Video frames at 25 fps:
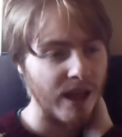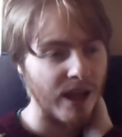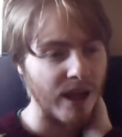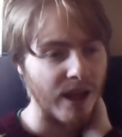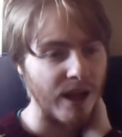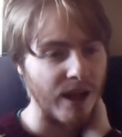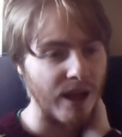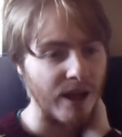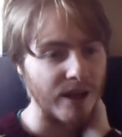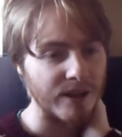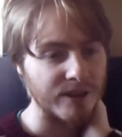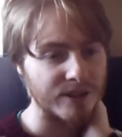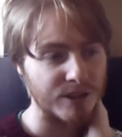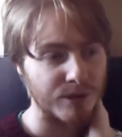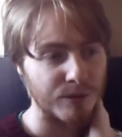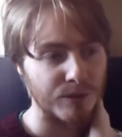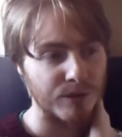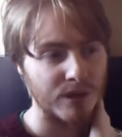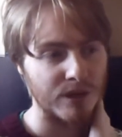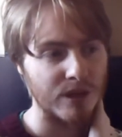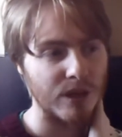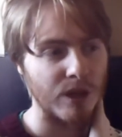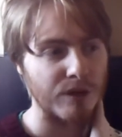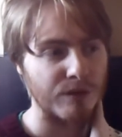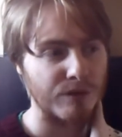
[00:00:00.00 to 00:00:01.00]
Uh, so
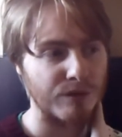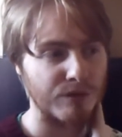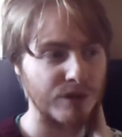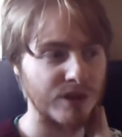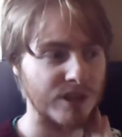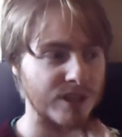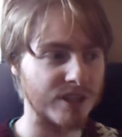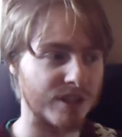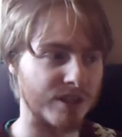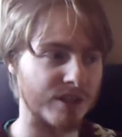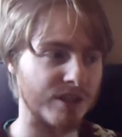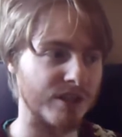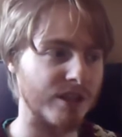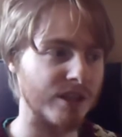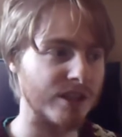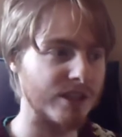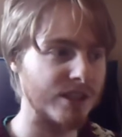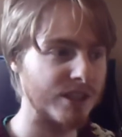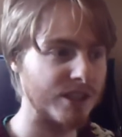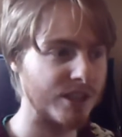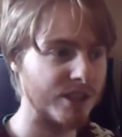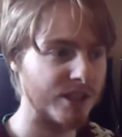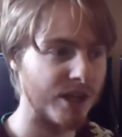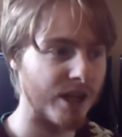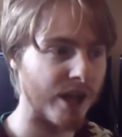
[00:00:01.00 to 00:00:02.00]
with a lot of
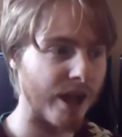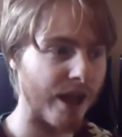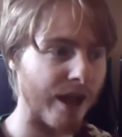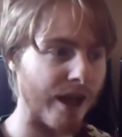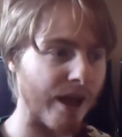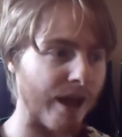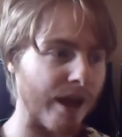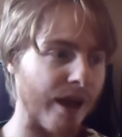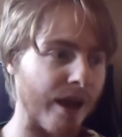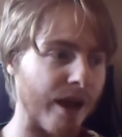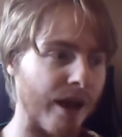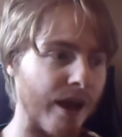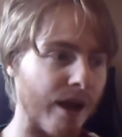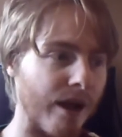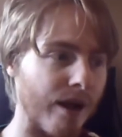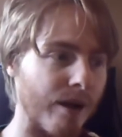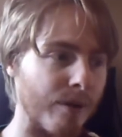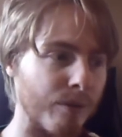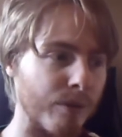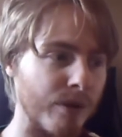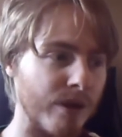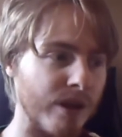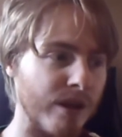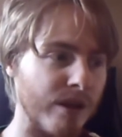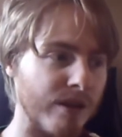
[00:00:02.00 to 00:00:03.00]
research, uh,
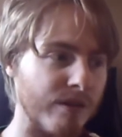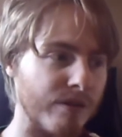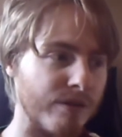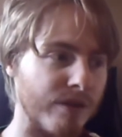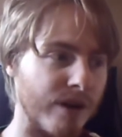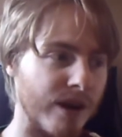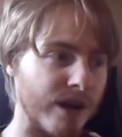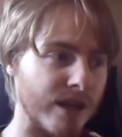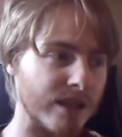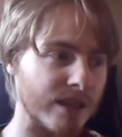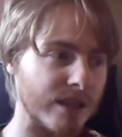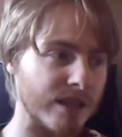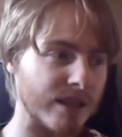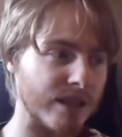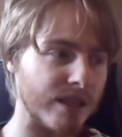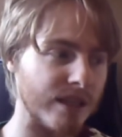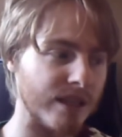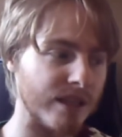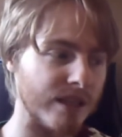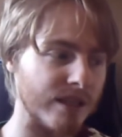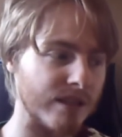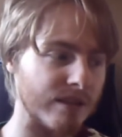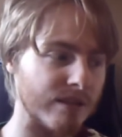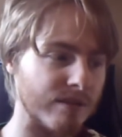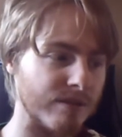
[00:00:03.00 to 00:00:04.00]
we
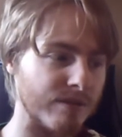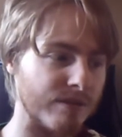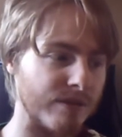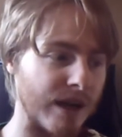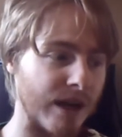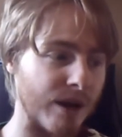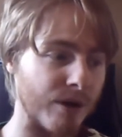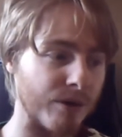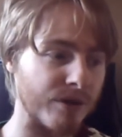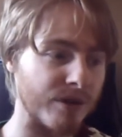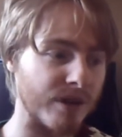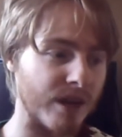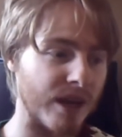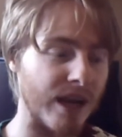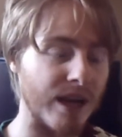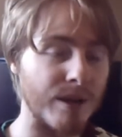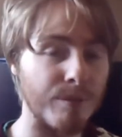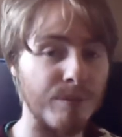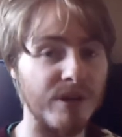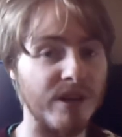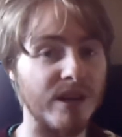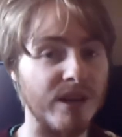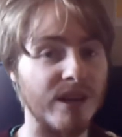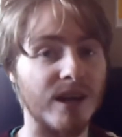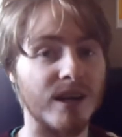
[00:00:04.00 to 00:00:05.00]
finally found
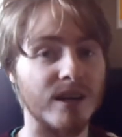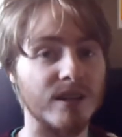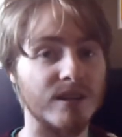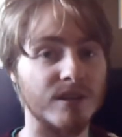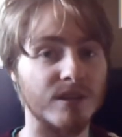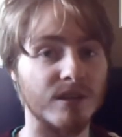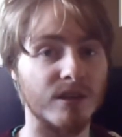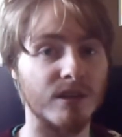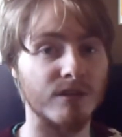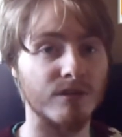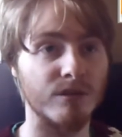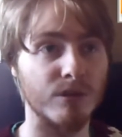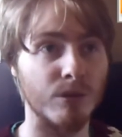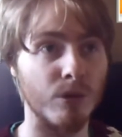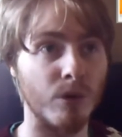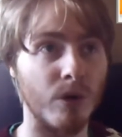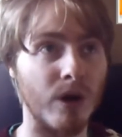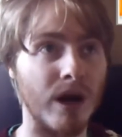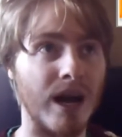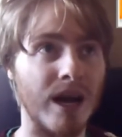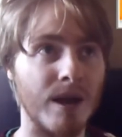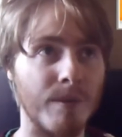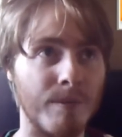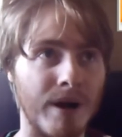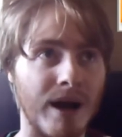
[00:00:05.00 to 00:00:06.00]
iPi Soft, or
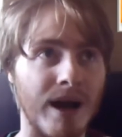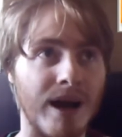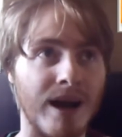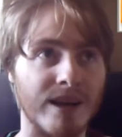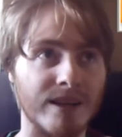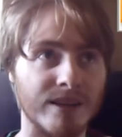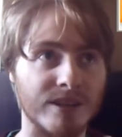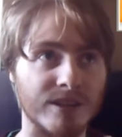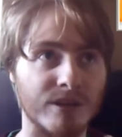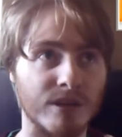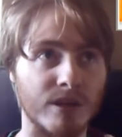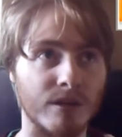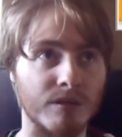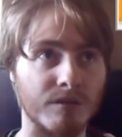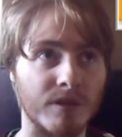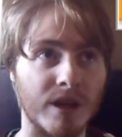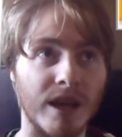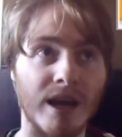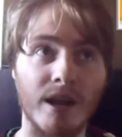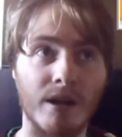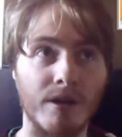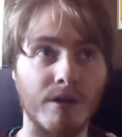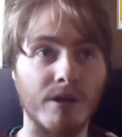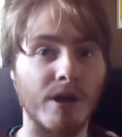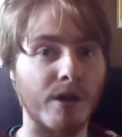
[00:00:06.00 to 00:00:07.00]
iPi Soft.
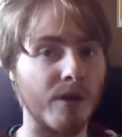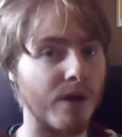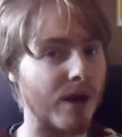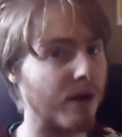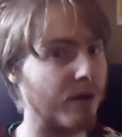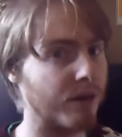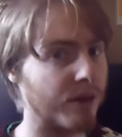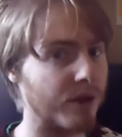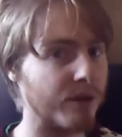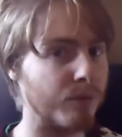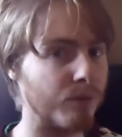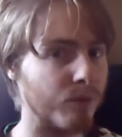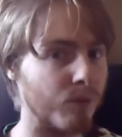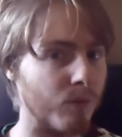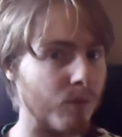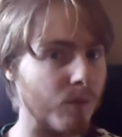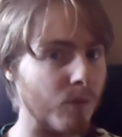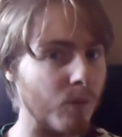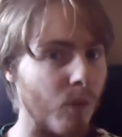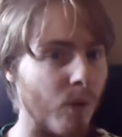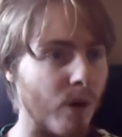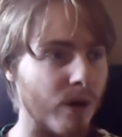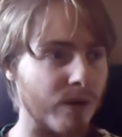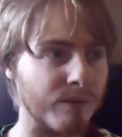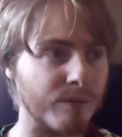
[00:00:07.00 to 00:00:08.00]
I don't know how they
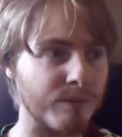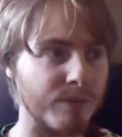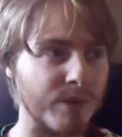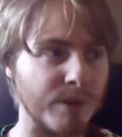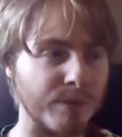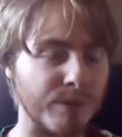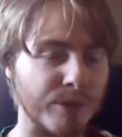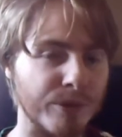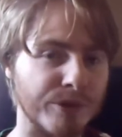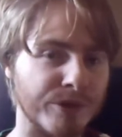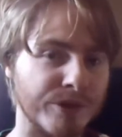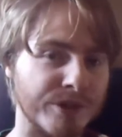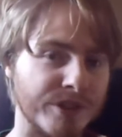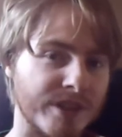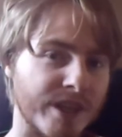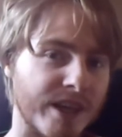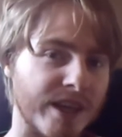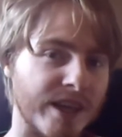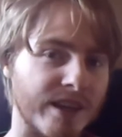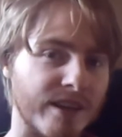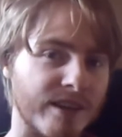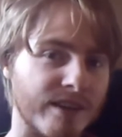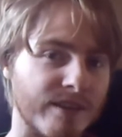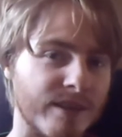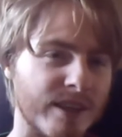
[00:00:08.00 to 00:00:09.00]
want people to
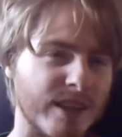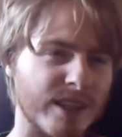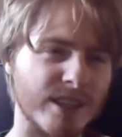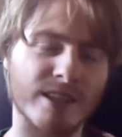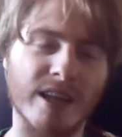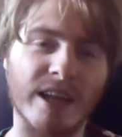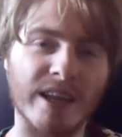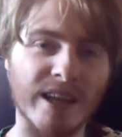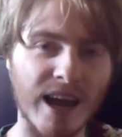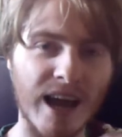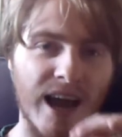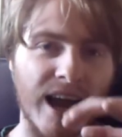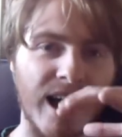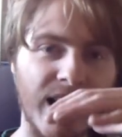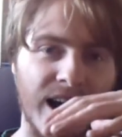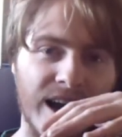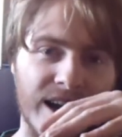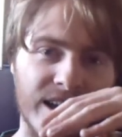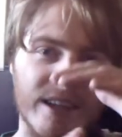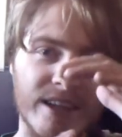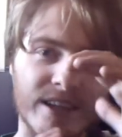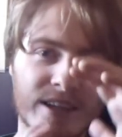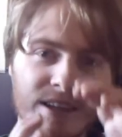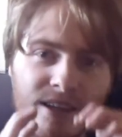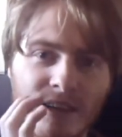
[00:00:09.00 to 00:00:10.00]
say it. It's an
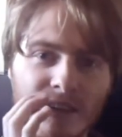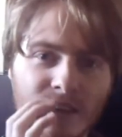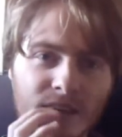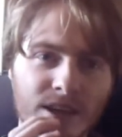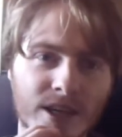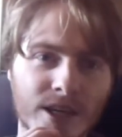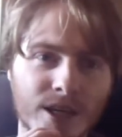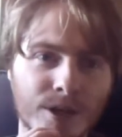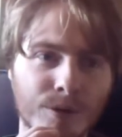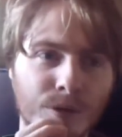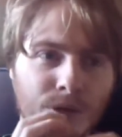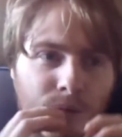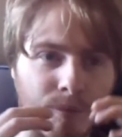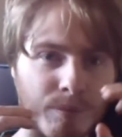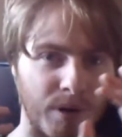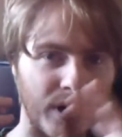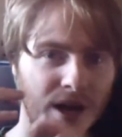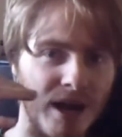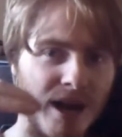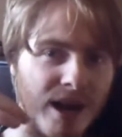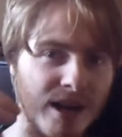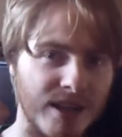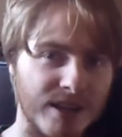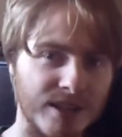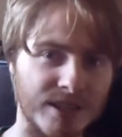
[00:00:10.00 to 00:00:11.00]
I with a
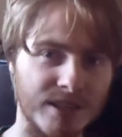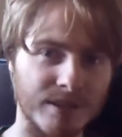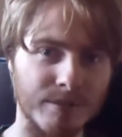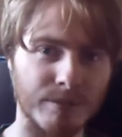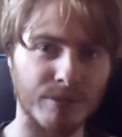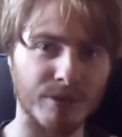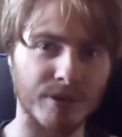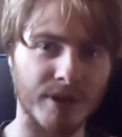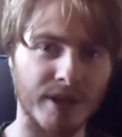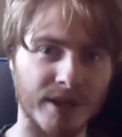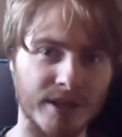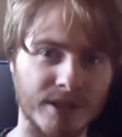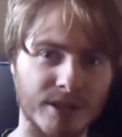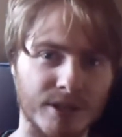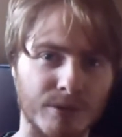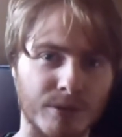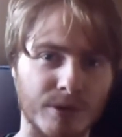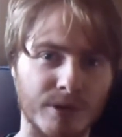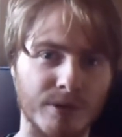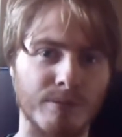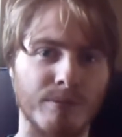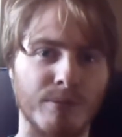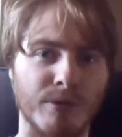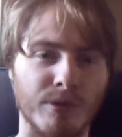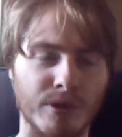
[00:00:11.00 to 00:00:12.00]
pi symbol next to
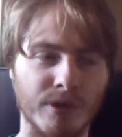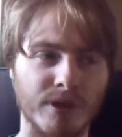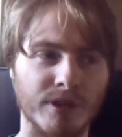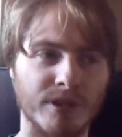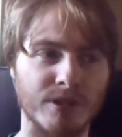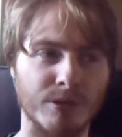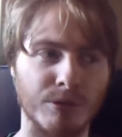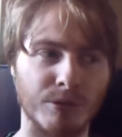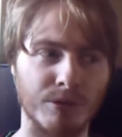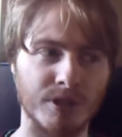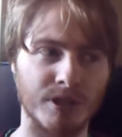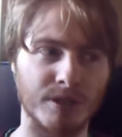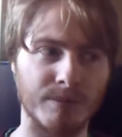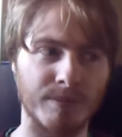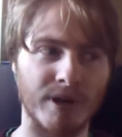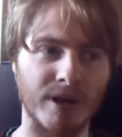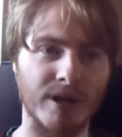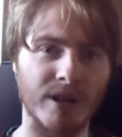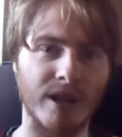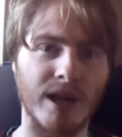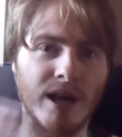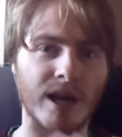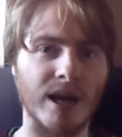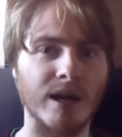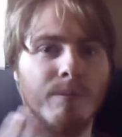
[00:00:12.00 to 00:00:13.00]
it, but it's always
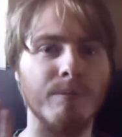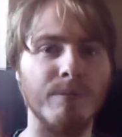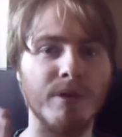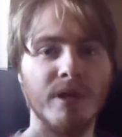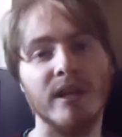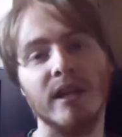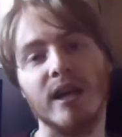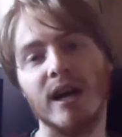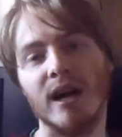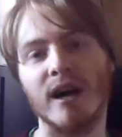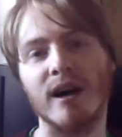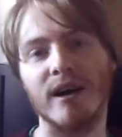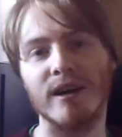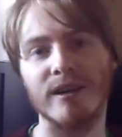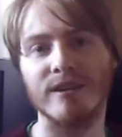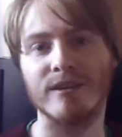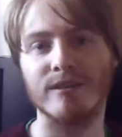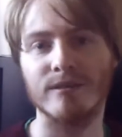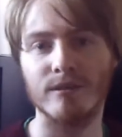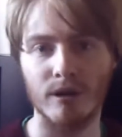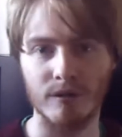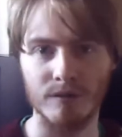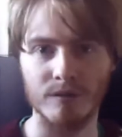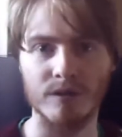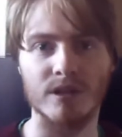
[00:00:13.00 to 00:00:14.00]
spelled I P I,
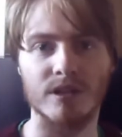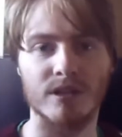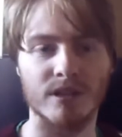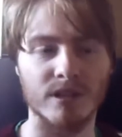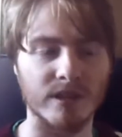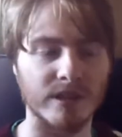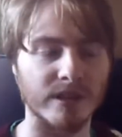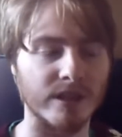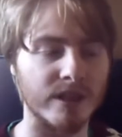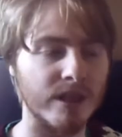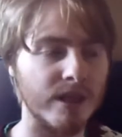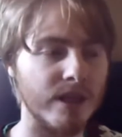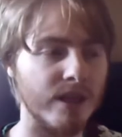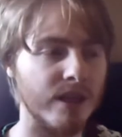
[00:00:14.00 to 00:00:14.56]
obviously.